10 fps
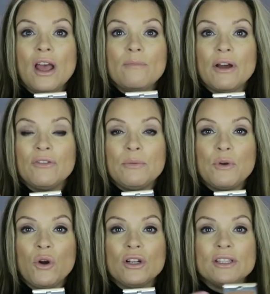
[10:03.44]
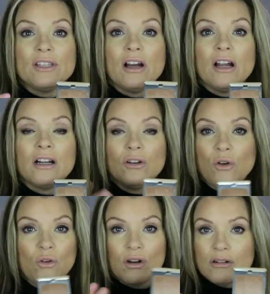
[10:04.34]
a bit of the bronzer
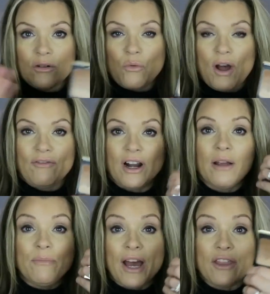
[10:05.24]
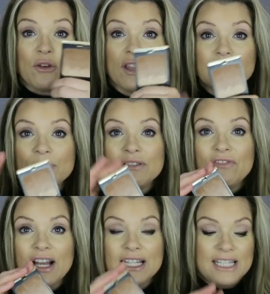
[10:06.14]
or whatever, but I thought this was
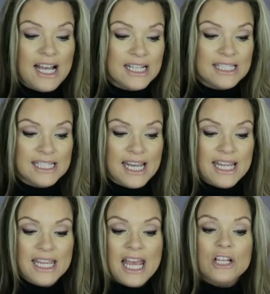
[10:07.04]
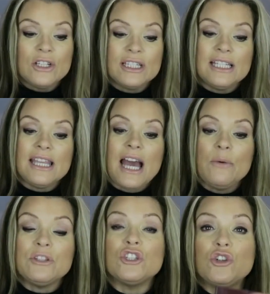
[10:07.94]
fantastic. So as I say,
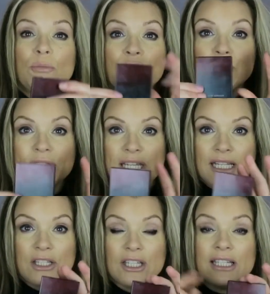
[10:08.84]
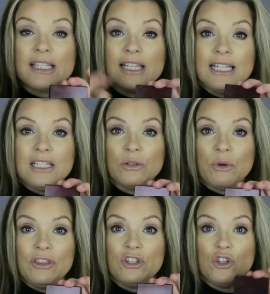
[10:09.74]
that was the Tropical Days, so this is a lighter
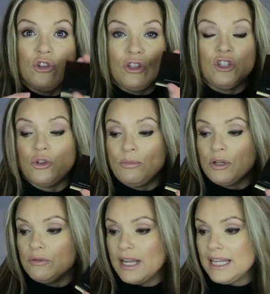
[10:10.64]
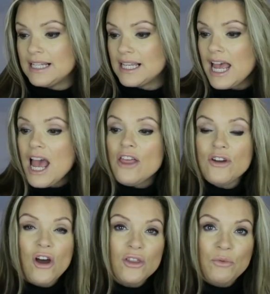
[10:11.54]
one than the Tropical Nights.
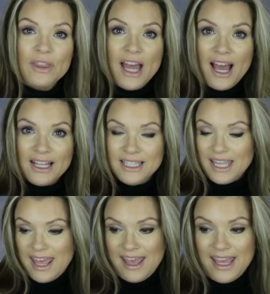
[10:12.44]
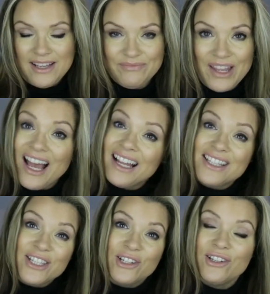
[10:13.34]
The other one that I had to get,
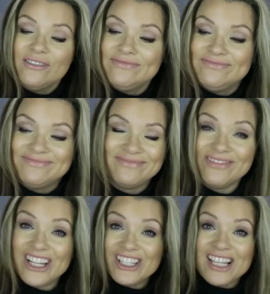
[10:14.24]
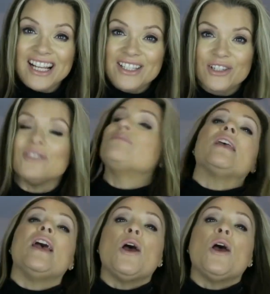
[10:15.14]
I just had to,